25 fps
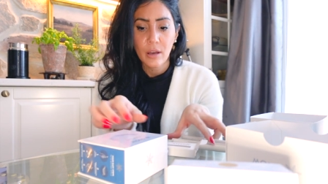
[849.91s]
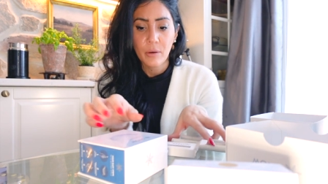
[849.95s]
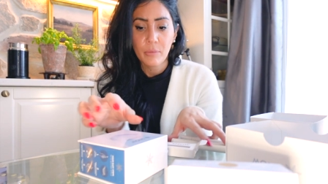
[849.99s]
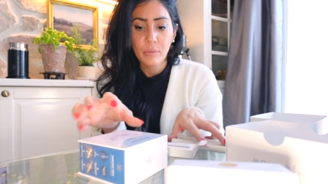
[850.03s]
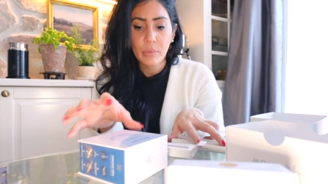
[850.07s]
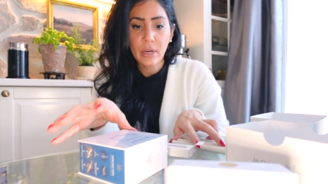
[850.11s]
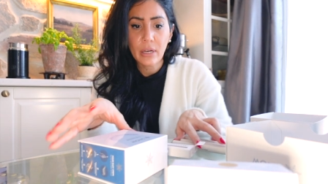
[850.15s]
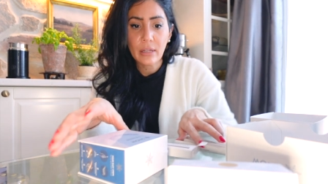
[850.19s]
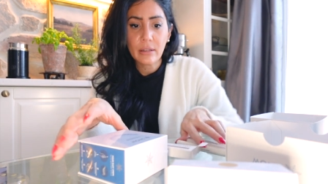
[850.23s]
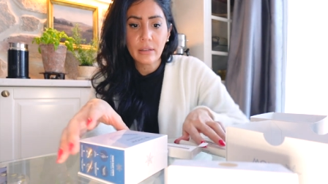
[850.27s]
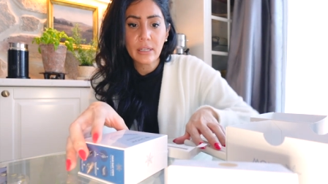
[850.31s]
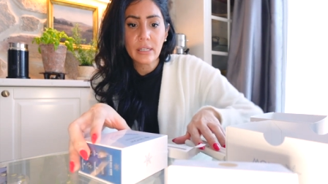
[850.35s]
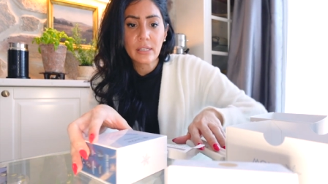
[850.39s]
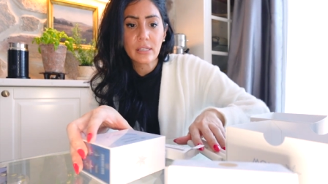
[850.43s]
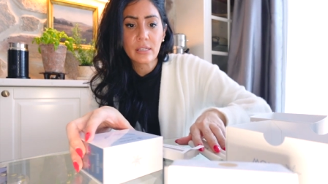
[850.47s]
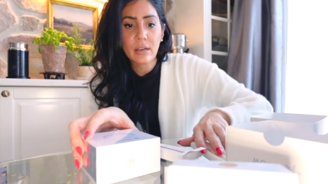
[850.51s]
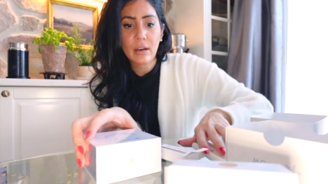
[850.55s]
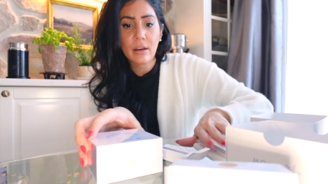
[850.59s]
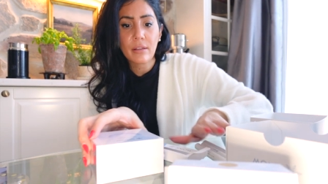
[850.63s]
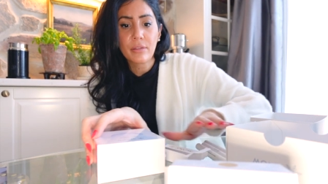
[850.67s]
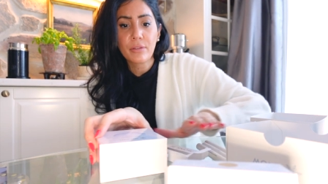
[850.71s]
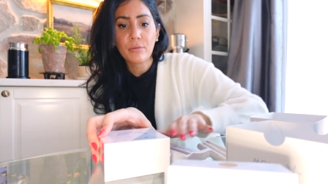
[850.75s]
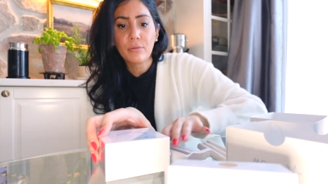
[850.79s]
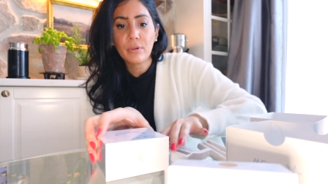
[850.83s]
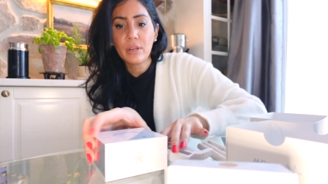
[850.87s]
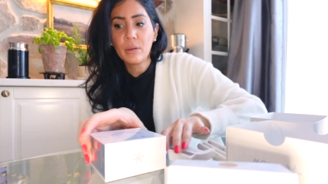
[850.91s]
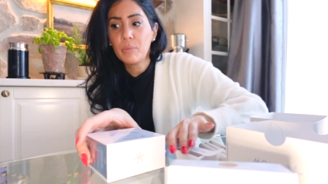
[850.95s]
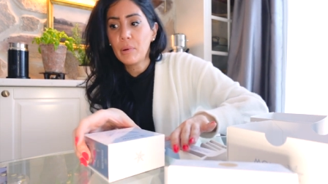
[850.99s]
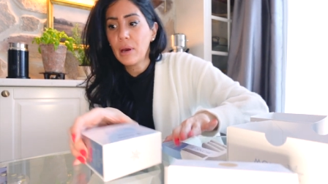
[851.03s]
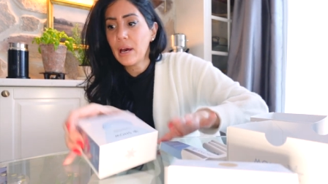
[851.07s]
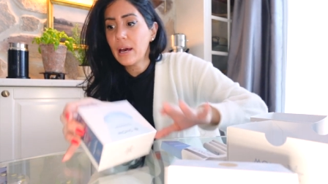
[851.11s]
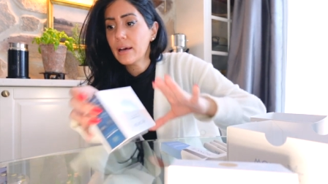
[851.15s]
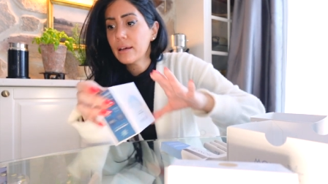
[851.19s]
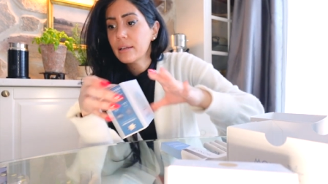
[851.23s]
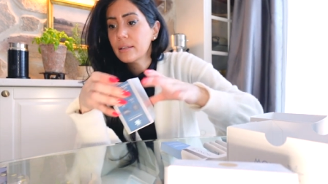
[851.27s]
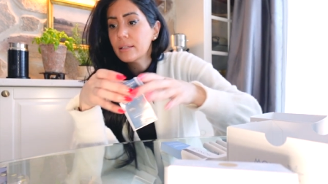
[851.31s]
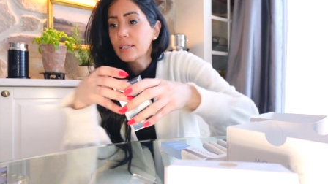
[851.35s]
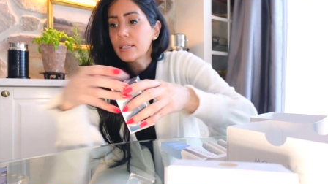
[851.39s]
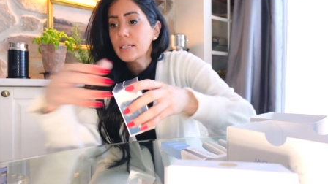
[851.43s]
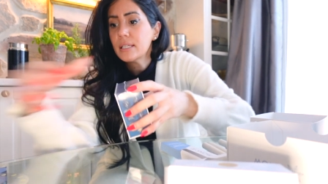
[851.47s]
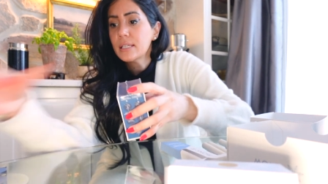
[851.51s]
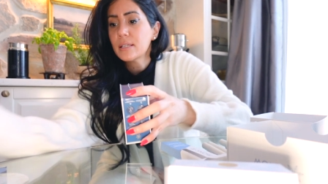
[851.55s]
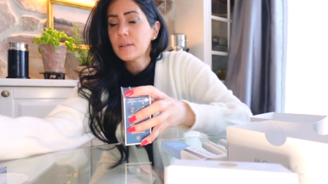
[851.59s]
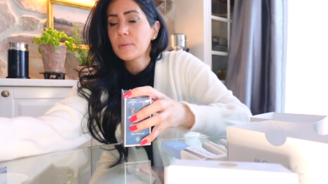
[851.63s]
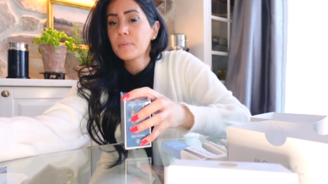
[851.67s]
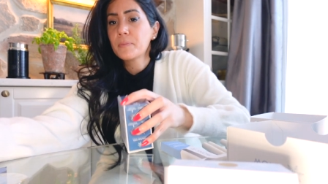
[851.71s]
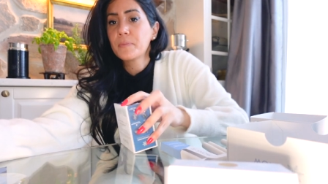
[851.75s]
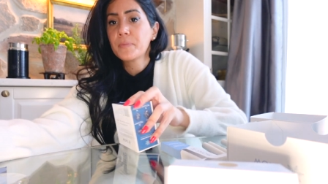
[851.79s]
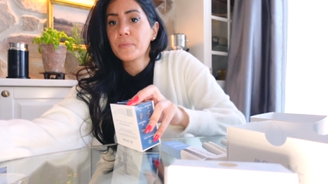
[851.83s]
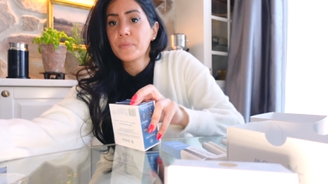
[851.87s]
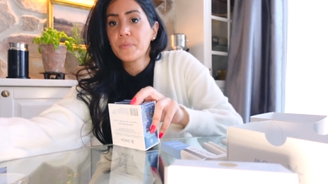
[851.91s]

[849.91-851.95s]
But it's got 3 pens.